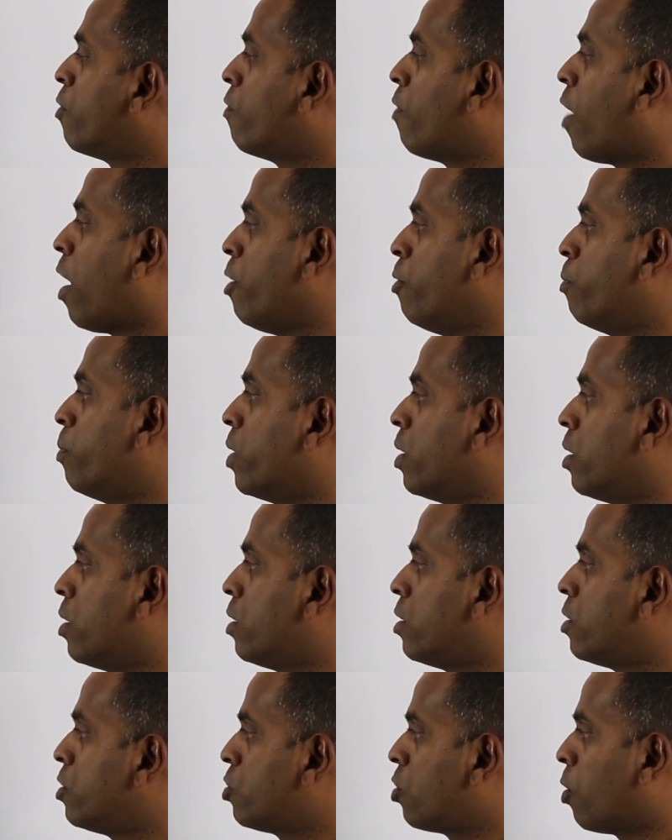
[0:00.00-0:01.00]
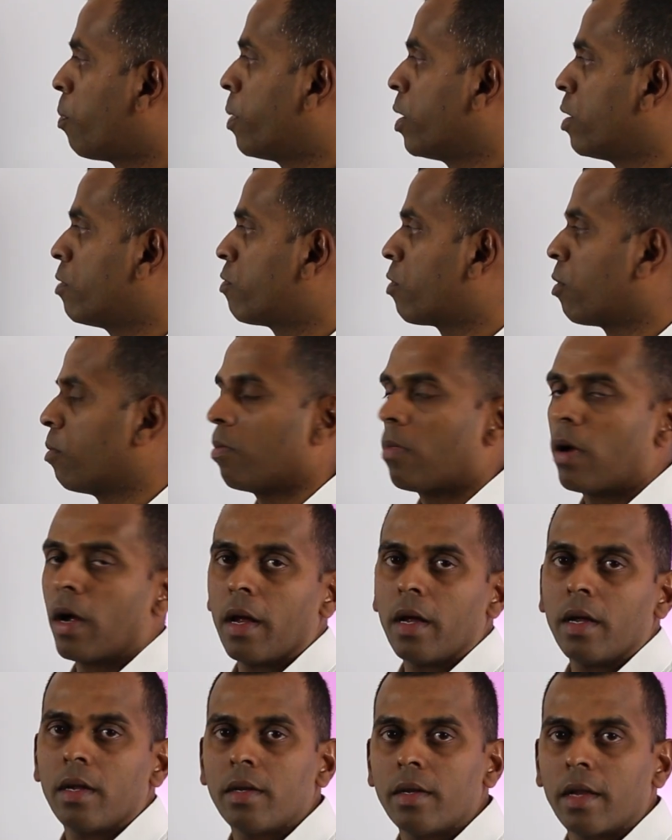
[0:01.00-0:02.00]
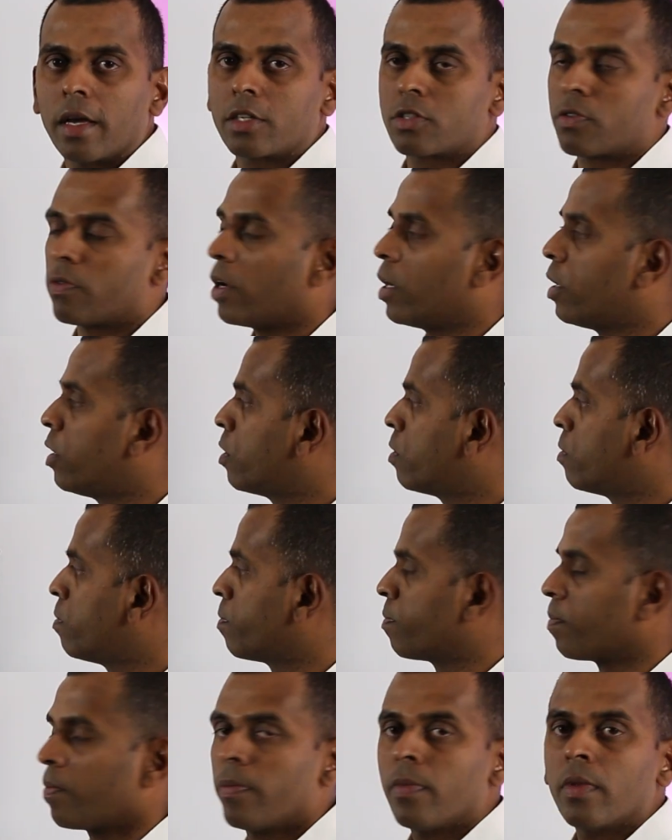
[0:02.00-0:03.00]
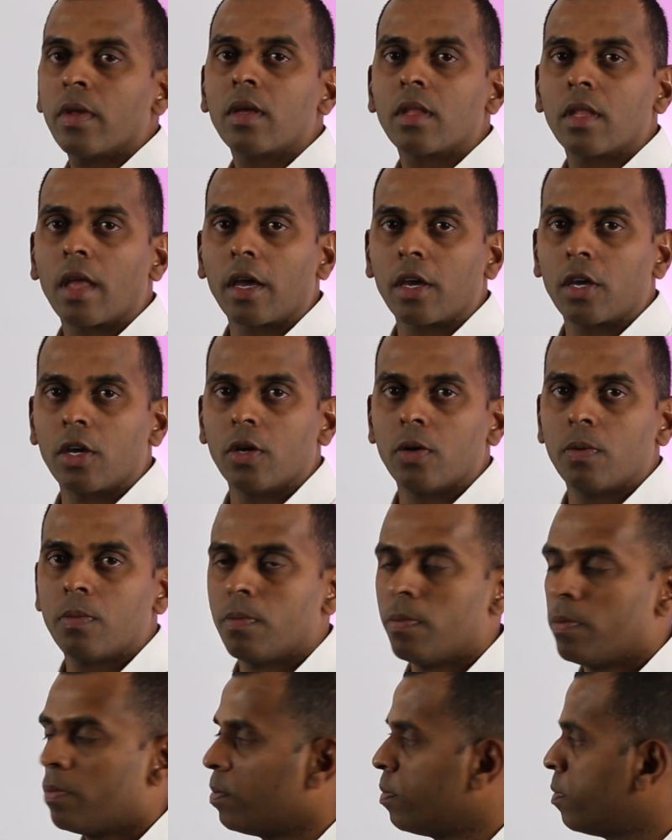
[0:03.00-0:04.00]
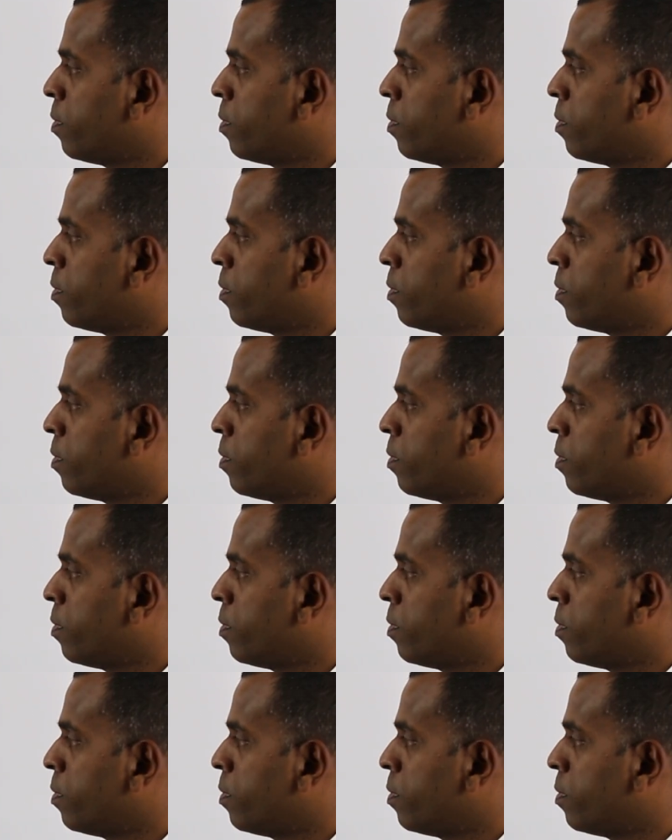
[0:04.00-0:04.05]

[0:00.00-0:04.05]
valuable topic from my next video. Thank you.